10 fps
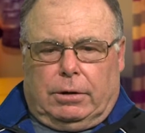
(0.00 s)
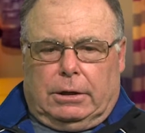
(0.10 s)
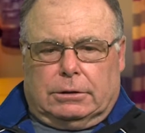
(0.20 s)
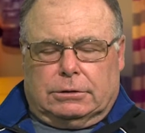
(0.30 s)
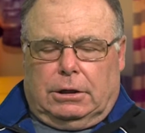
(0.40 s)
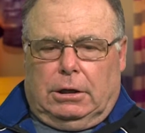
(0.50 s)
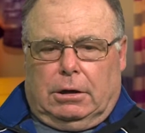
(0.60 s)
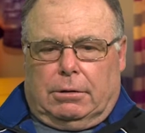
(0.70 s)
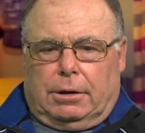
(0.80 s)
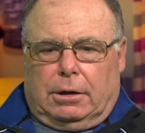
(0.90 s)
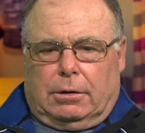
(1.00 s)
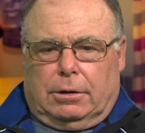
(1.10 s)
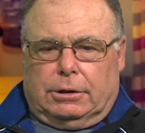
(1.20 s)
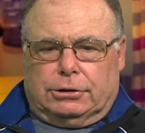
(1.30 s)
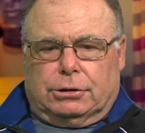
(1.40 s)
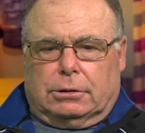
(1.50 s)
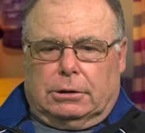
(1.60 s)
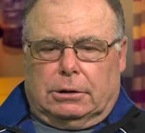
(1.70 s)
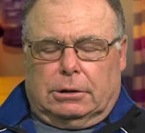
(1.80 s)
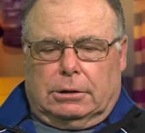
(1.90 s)
ran the ski area
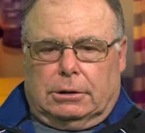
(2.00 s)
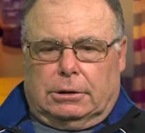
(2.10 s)
initially